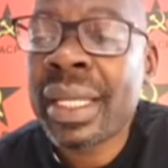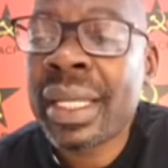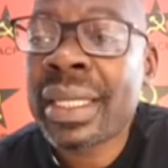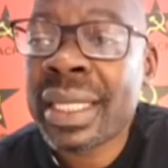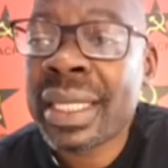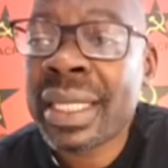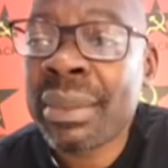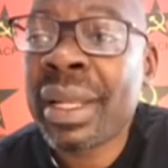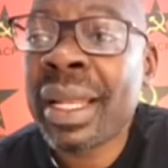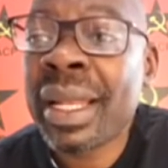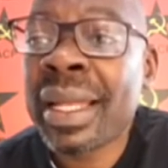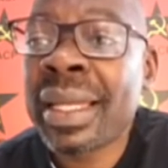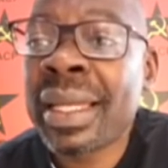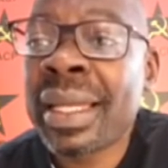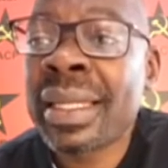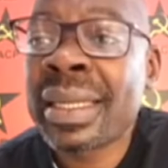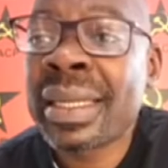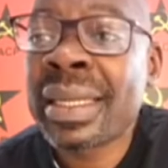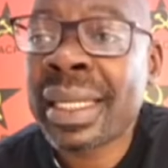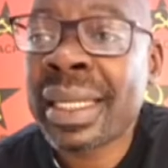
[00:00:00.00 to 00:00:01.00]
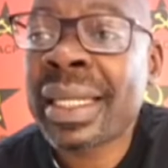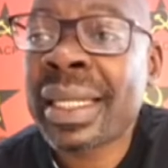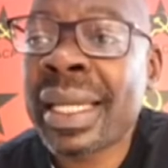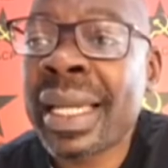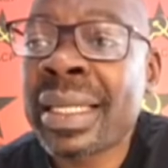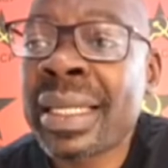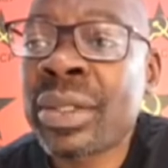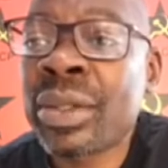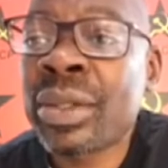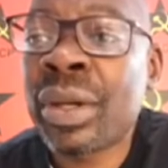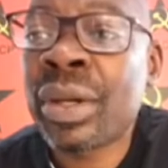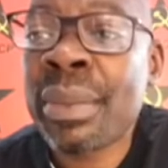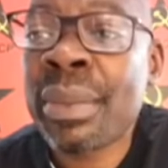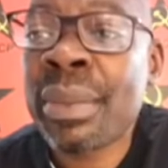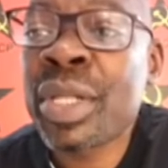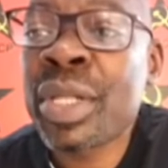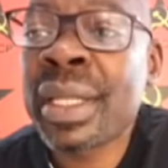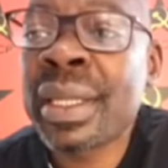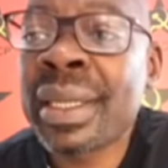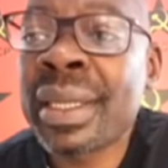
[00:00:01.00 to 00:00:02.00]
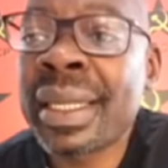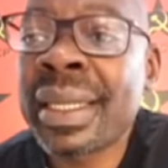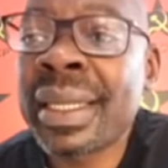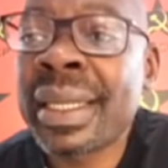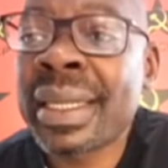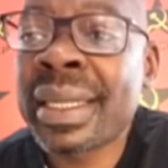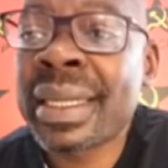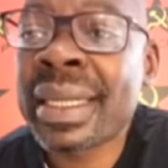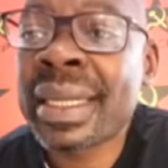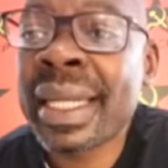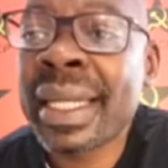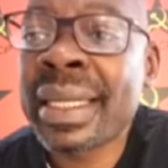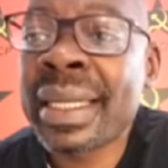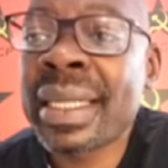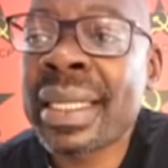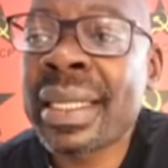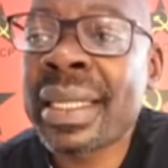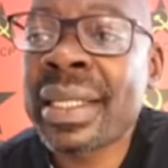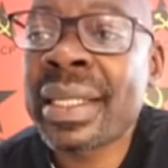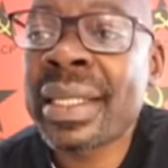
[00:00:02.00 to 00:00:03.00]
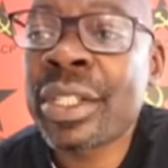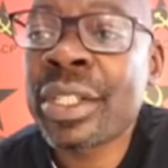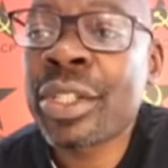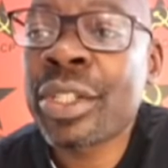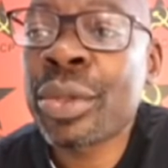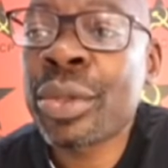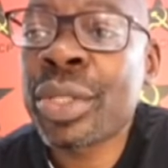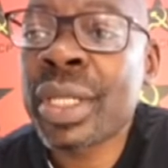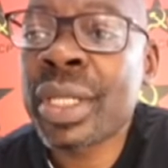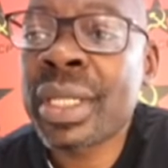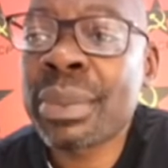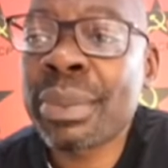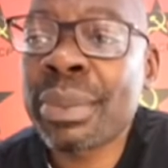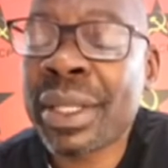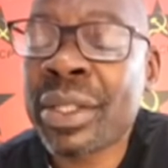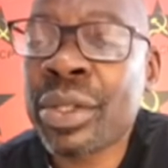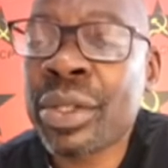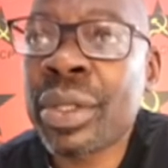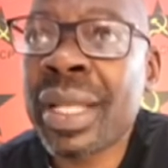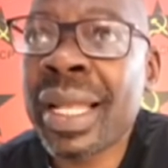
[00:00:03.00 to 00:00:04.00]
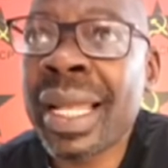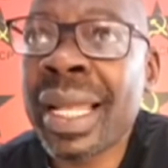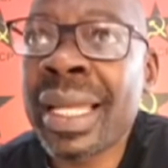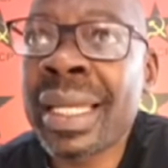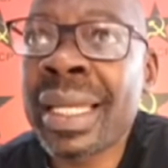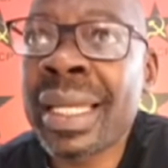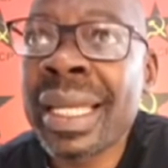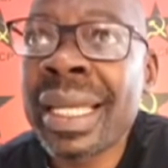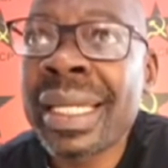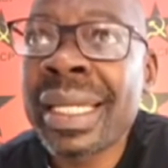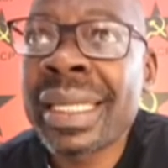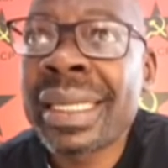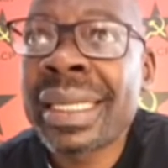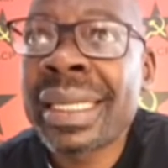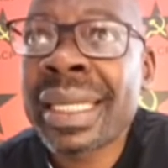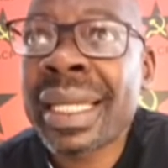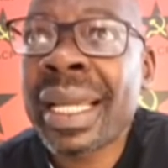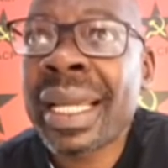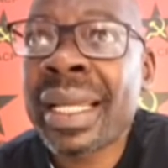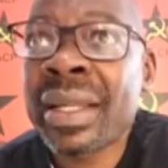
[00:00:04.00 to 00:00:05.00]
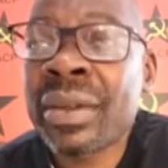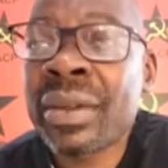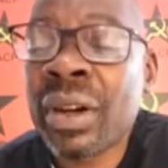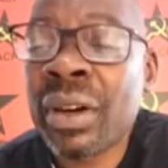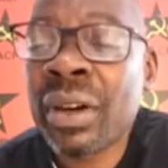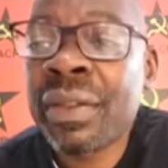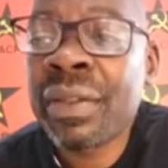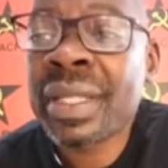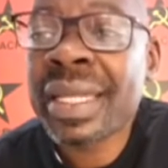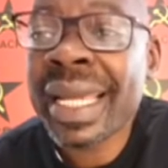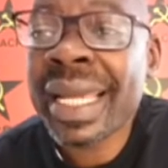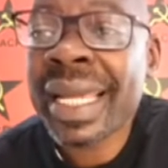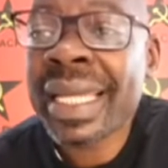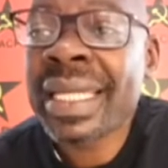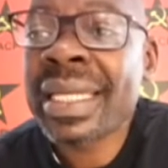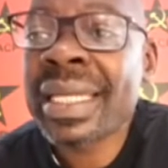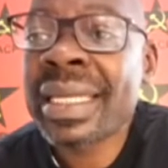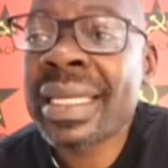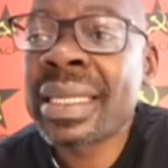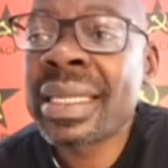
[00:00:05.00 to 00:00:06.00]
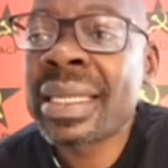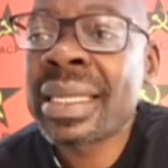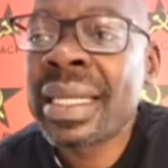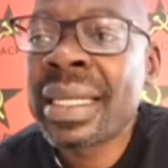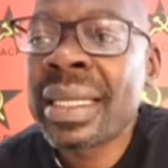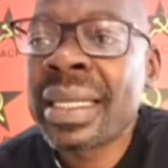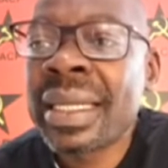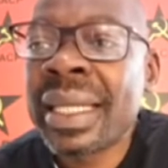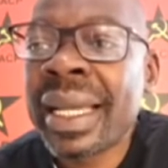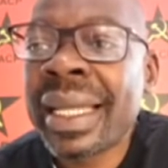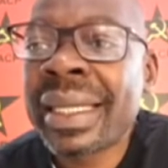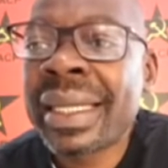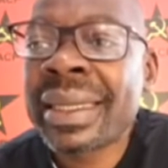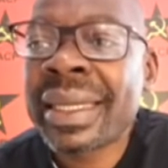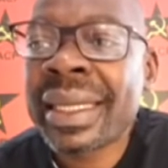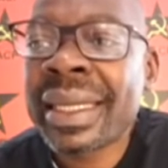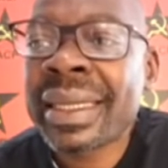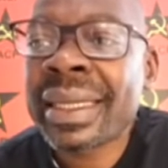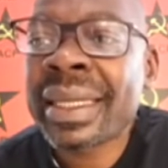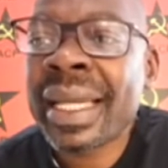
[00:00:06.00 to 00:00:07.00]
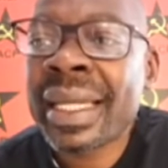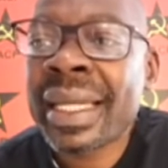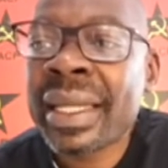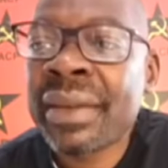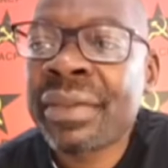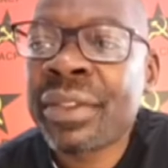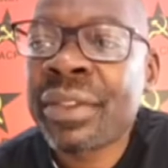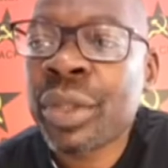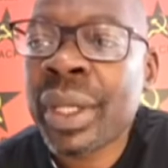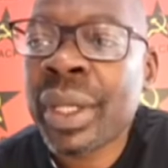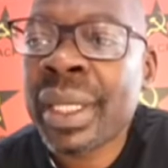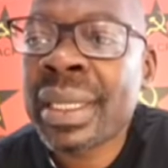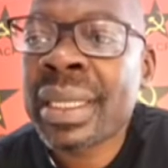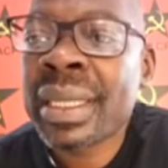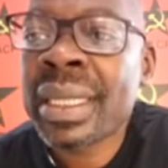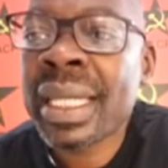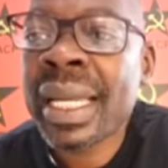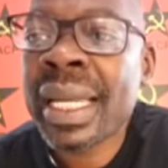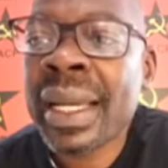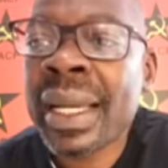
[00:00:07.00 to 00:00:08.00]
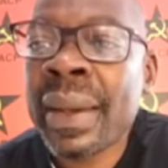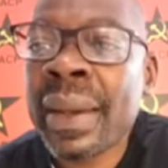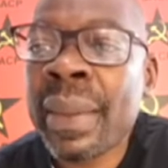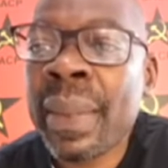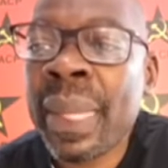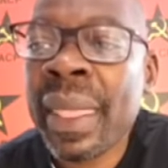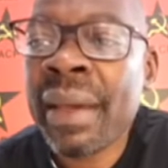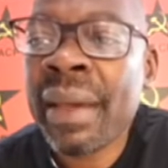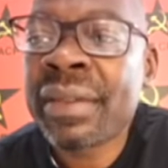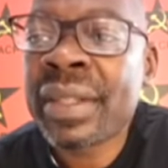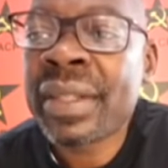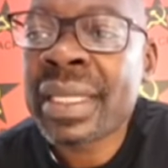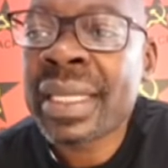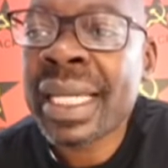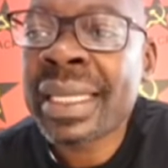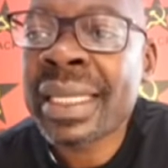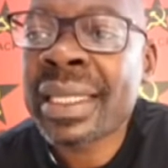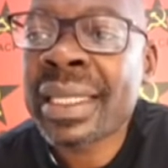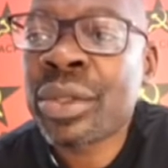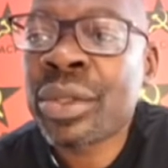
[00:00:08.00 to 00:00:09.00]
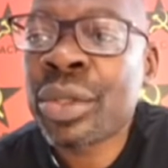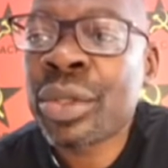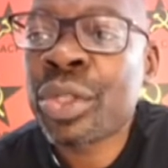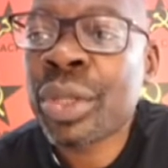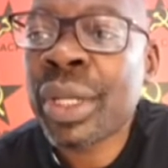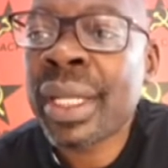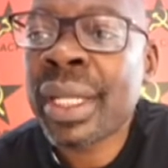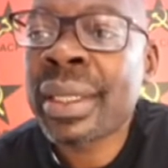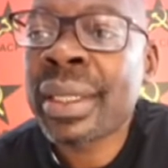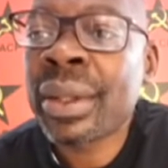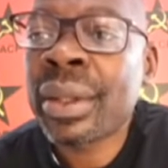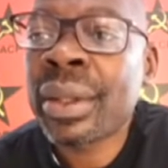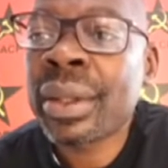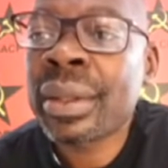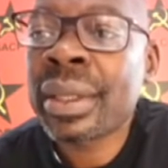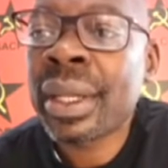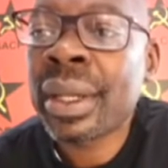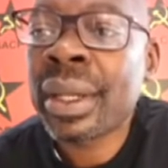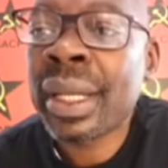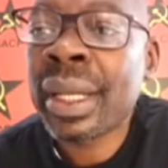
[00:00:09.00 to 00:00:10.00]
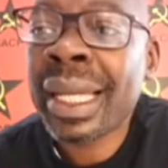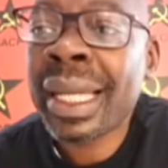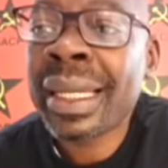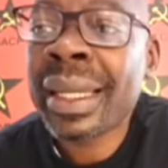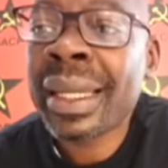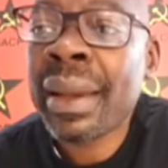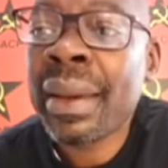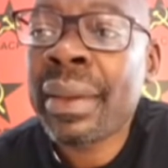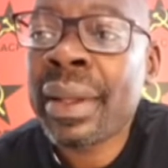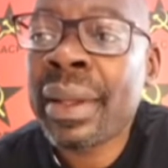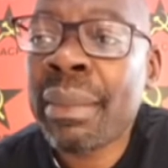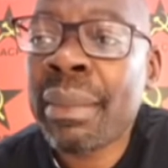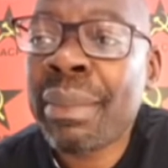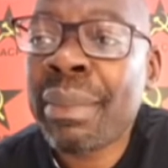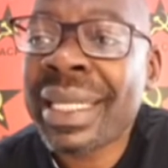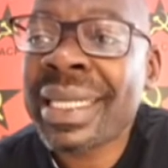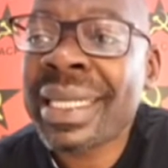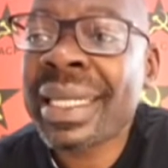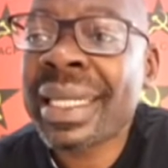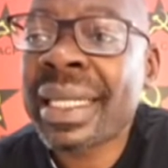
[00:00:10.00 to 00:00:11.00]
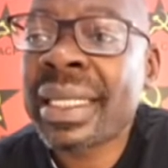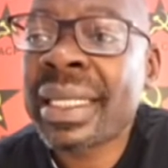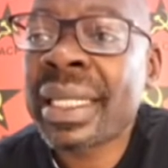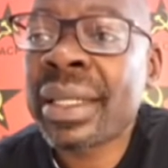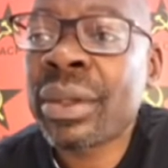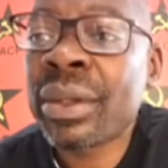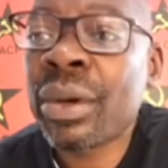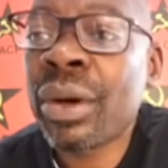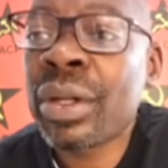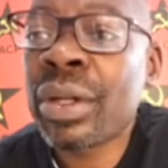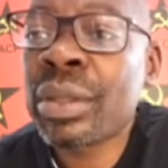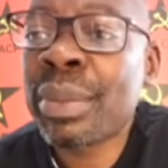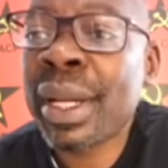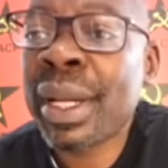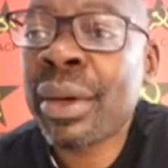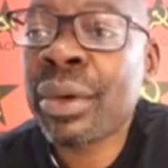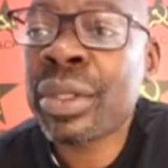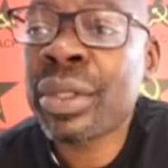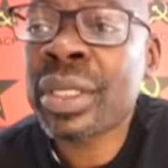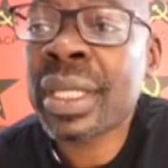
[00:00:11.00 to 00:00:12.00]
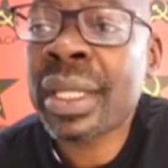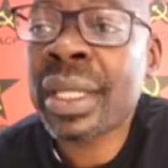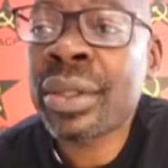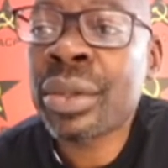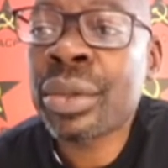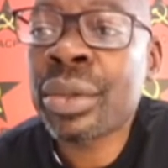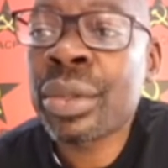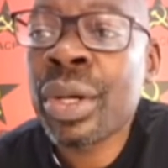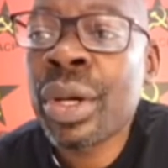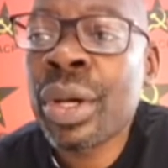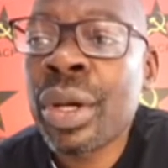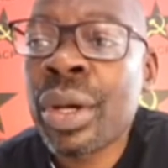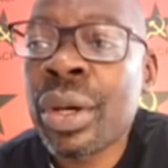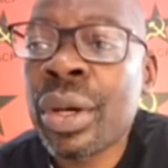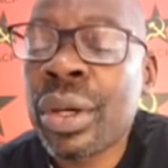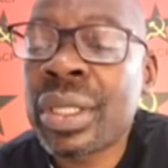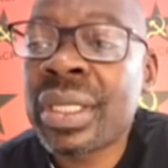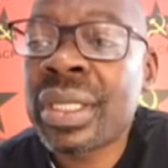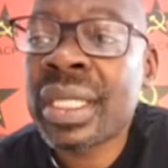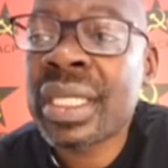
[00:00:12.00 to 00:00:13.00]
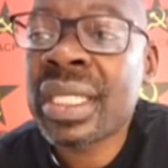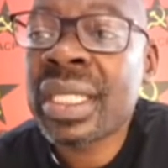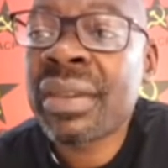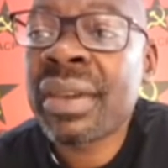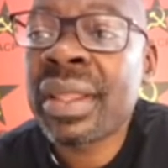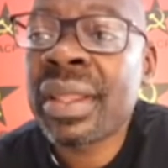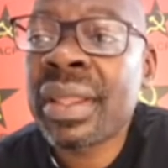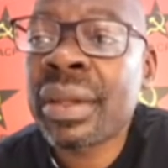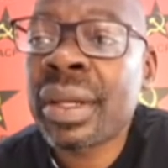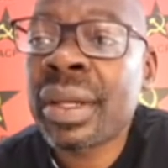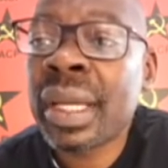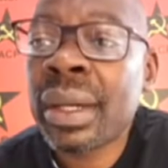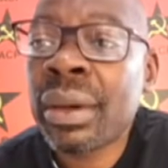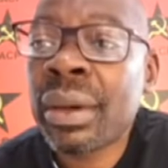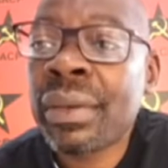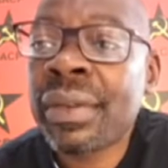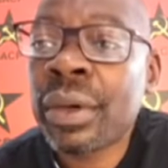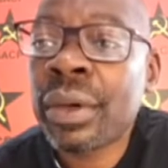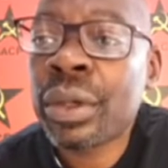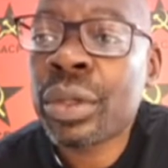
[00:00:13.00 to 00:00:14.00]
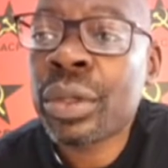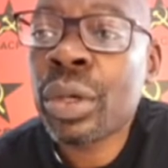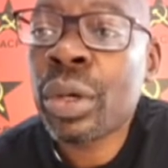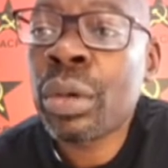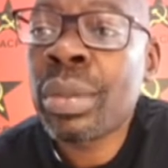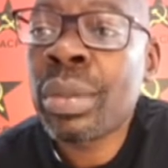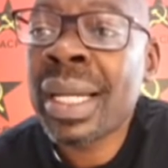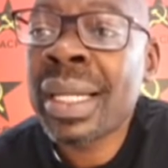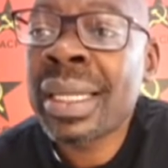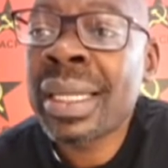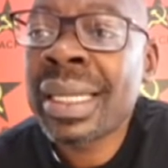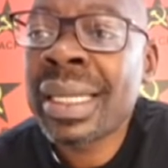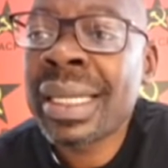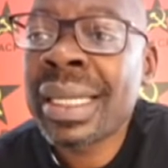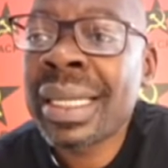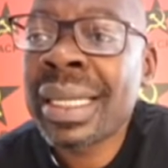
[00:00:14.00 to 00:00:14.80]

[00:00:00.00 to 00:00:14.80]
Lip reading: similarly decried corruption in the state institutions, particularly regarding COVID-19. And in that regard, have decided to join the mass action called by COSATU on the 7th of October.